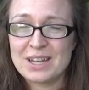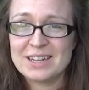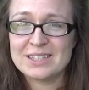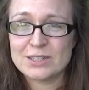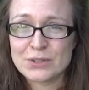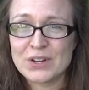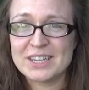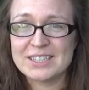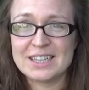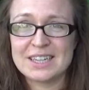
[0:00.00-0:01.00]
it is
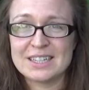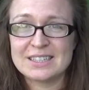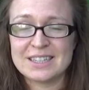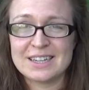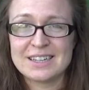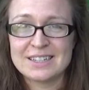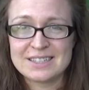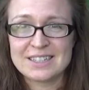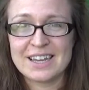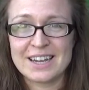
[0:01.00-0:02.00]
crazy easy
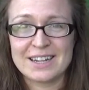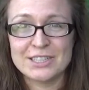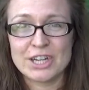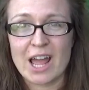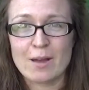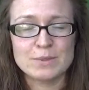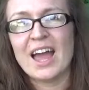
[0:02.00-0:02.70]
to get unjammed.